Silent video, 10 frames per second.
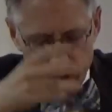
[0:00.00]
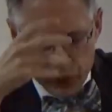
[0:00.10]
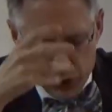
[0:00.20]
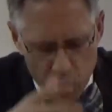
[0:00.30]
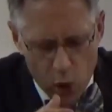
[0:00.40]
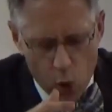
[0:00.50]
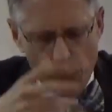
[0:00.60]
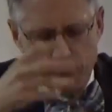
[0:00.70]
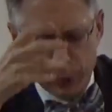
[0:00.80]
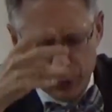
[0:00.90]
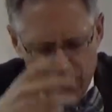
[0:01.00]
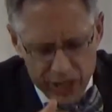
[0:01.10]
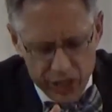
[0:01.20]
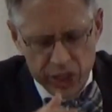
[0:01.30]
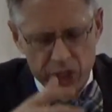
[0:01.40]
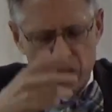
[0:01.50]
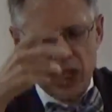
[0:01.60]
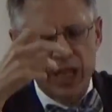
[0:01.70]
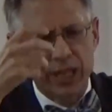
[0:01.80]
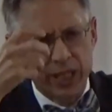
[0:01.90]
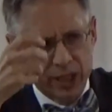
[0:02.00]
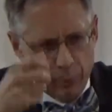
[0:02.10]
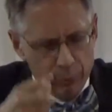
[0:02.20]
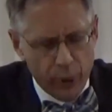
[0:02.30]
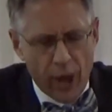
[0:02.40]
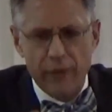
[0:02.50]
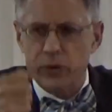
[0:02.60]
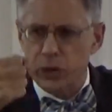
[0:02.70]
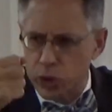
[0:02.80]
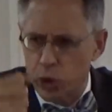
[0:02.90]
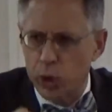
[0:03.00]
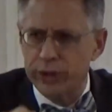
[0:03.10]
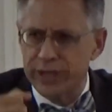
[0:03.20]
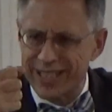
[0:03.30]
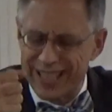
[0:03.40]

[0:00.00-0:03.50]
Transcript: so precious that the brothers couldn't